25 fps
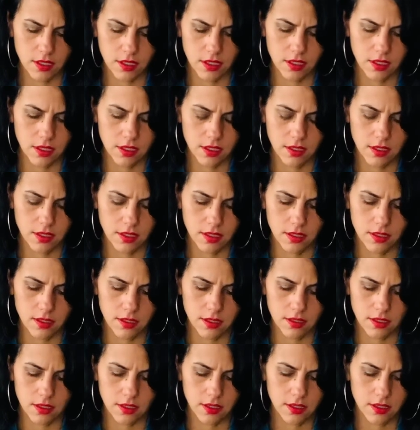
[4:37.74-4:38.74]

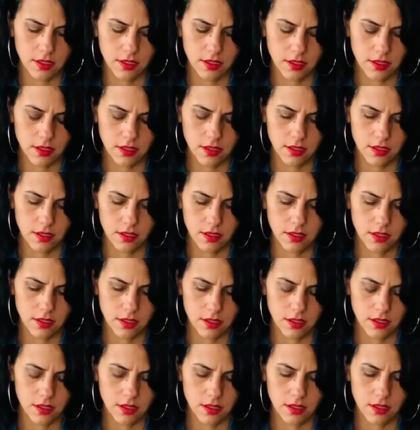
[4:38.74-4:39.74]

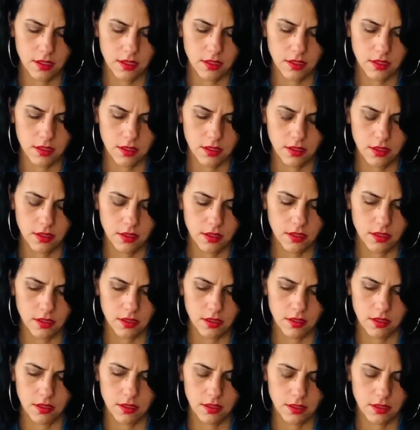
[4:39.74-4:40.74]

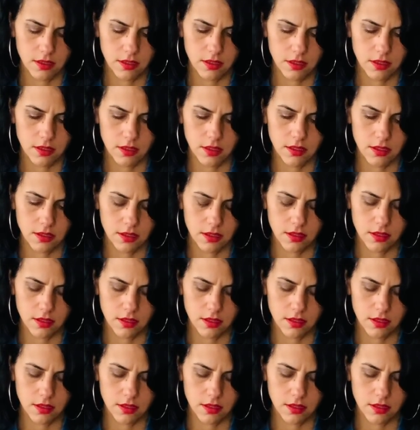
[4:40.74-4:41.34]
[no speech]